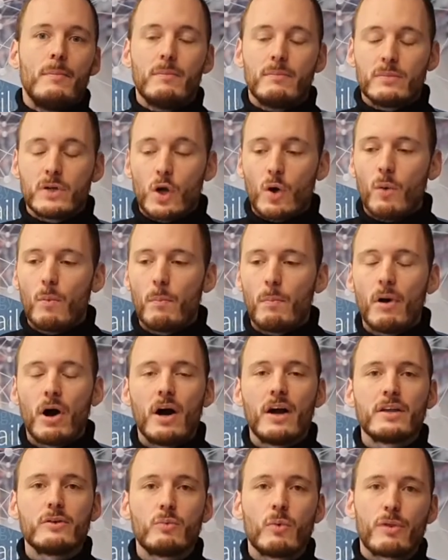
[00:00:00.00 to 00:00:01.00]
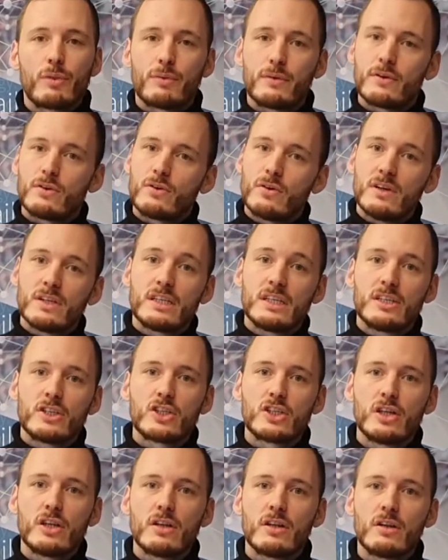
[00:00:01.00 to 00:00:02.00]
combined with
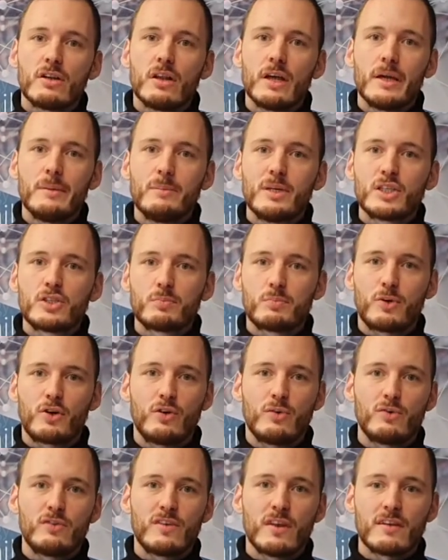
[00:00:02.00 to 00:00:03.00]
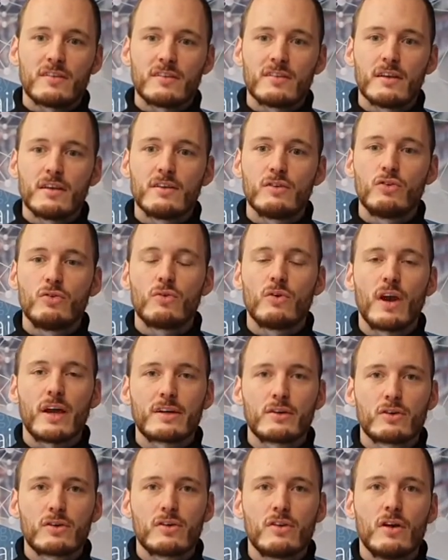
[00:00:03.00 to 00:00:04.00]
traditional image processing to
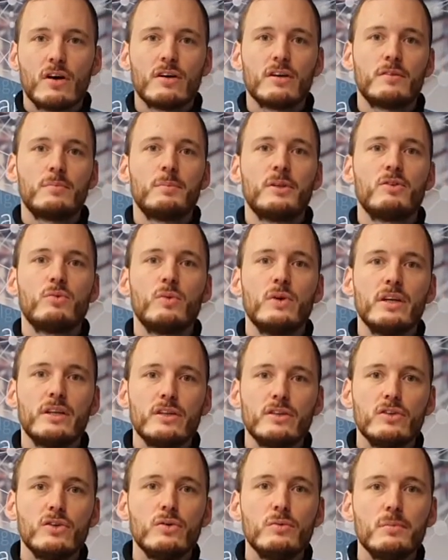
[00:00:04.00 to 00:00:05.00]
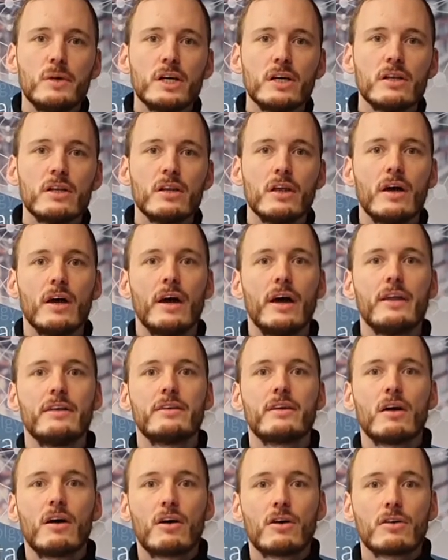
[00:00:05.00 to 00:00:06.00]
recognize between human and
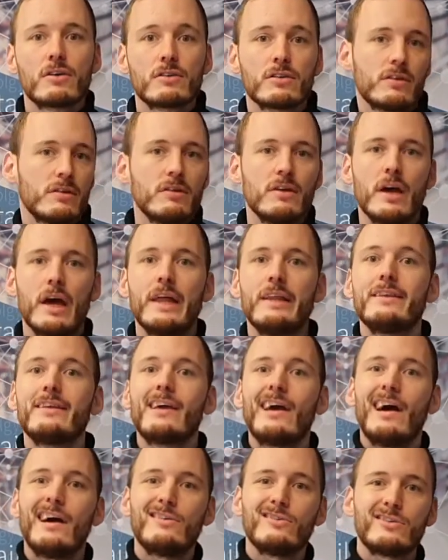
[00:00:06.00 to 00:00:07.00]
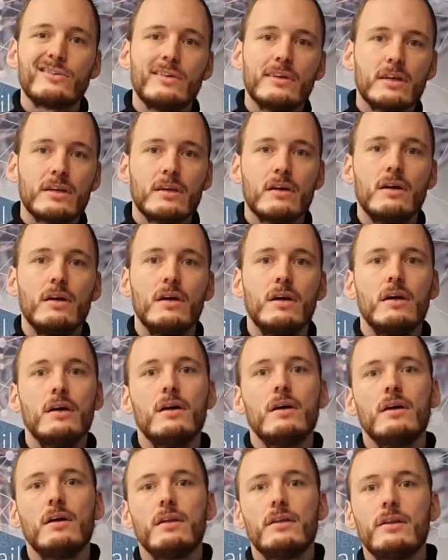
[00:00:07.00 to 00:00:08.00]
card and counting
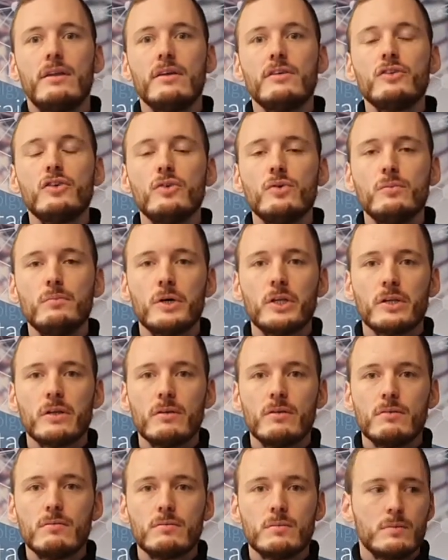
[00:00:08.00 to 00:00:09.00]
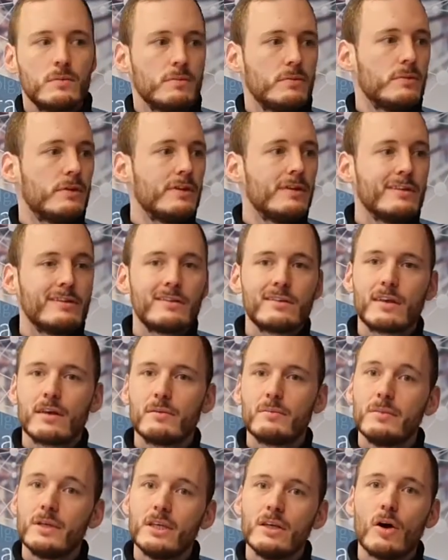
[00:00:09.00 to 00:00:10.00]
the human. This can
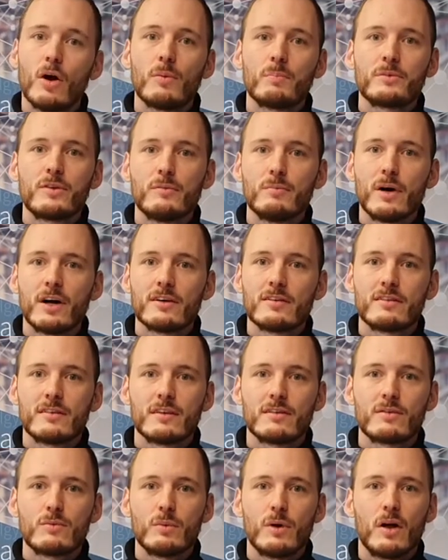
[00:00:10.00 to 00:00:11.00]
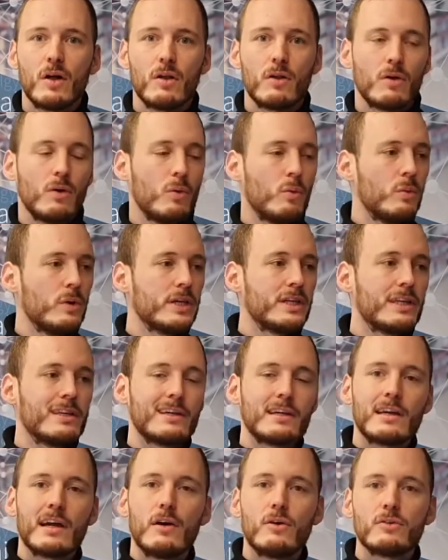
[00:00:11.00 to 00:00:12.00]
be optimized as well. We can
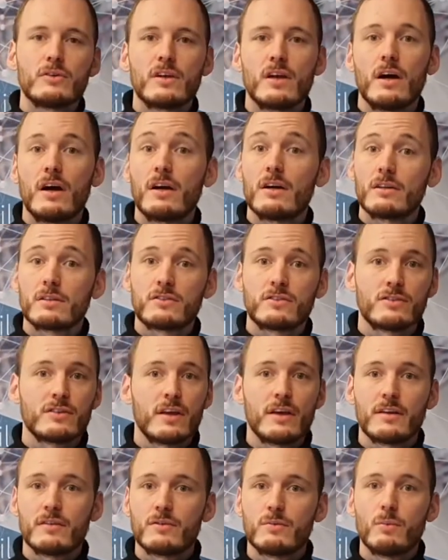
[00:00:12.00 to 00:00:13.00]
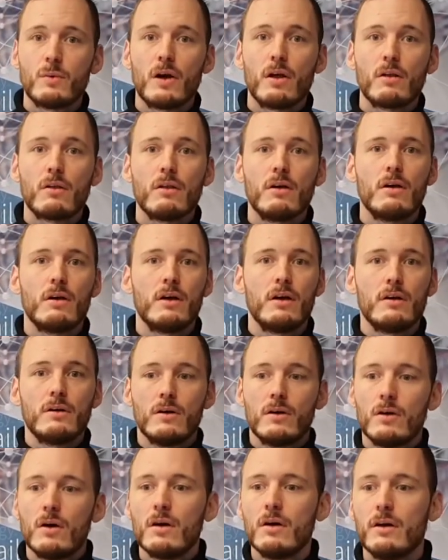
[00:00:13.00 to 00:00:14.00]
count cards as well
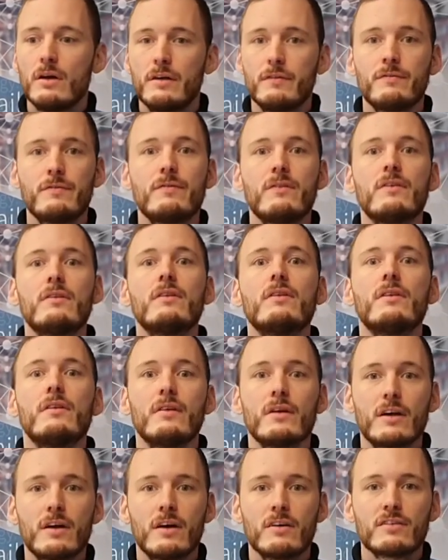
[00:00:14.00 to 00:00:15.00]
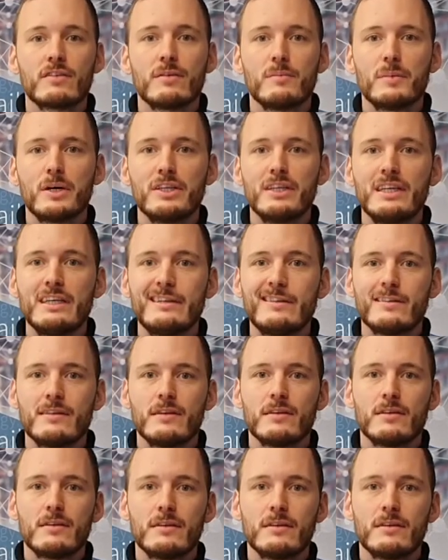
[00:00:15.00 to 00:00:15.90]
if the customer needs it.